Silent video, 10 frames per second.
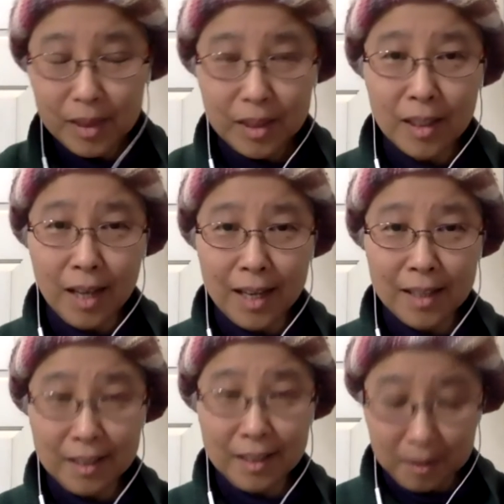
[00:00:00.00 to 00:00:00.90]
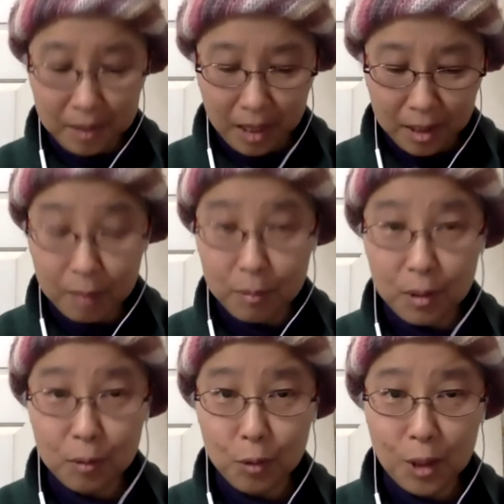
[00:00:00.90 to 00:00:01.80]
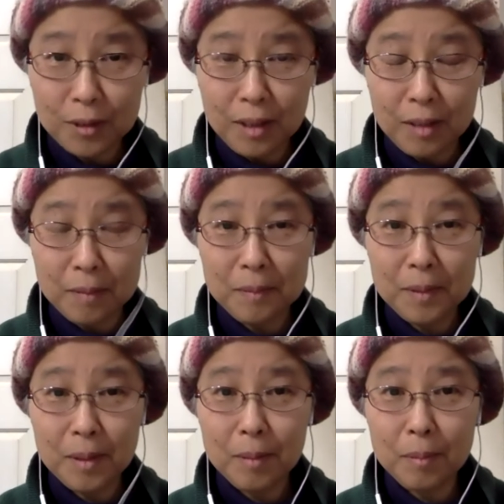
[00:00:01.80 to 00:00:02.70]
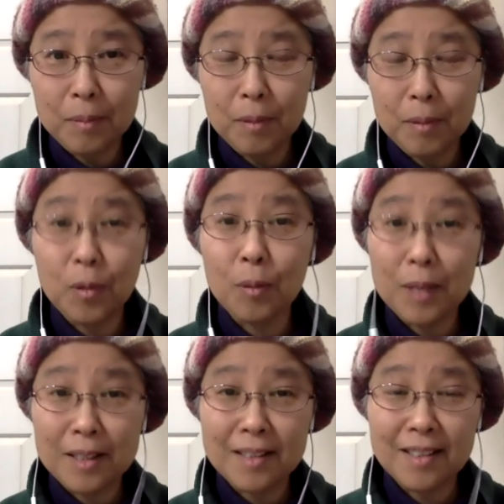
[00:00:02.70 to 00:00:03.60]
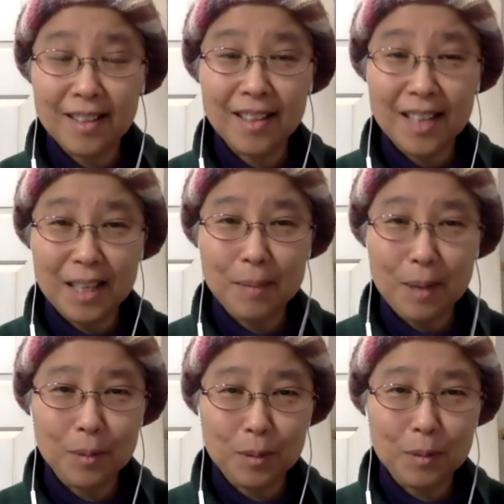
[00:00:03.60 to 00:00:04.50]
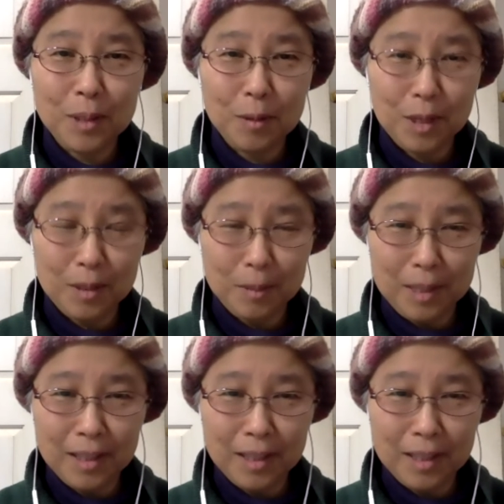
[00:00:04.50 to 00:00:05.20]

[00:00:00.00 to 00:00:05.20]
I did an improv work performance and he came up to play with me.